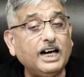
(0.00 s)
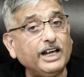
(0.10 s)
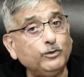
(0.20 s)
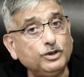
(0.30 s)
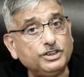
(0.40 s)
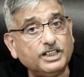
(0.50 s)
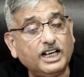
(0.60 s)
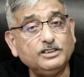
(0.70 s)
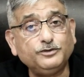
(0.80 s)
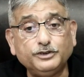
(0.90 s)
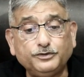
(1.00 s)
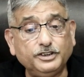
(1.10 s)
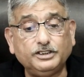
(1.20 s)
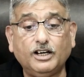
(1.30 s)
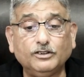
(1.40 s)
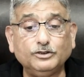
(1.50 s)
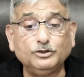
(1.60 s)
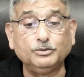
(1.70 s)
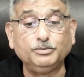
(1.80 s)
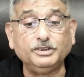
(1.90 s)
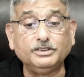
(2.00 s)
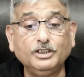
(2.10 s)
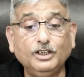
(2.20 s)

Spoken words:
I would charge 50,000 rupees.